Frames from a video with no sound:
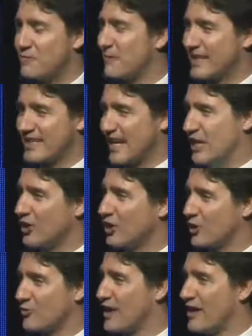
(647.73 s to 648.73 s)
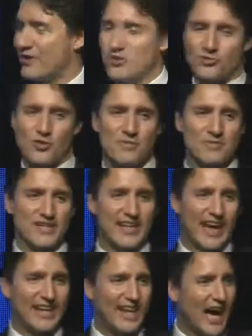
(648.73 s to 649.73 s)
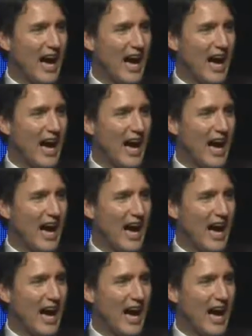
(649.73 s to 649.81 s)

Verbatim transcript: But as I look around this room tonight,